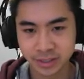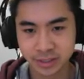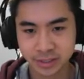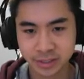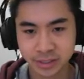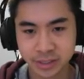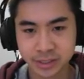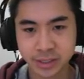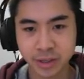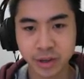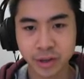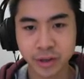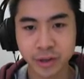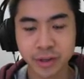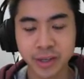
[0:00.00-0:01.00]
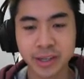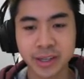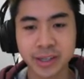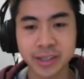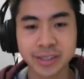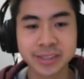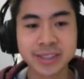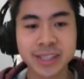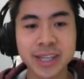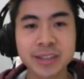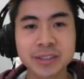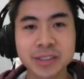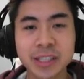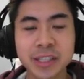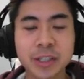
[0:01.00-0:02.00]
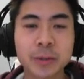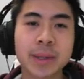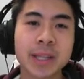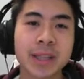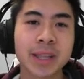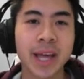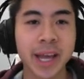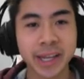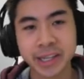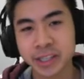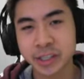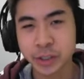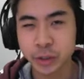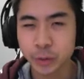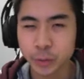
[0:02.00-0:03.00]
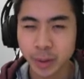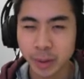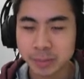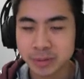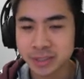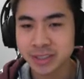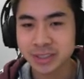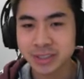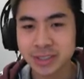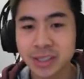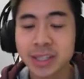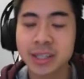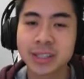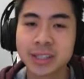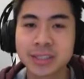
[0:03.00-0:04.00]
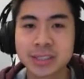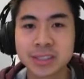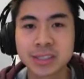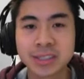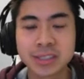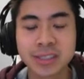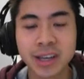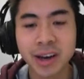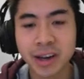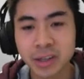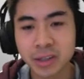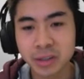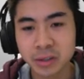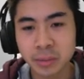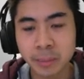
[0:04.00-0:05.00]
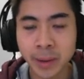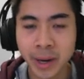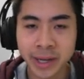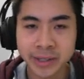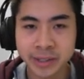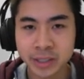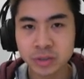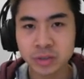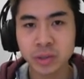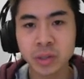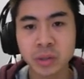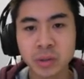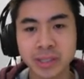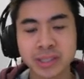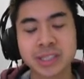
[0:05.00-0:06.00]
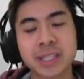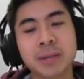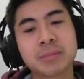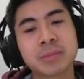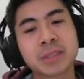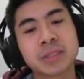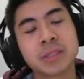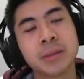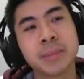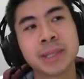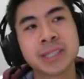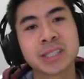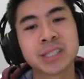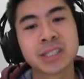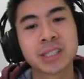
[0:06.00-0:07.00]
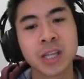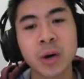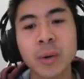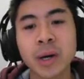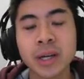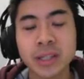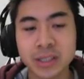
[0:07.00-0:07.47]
So, it sounds a little bit like a Corruption style mind control, except a bit slower.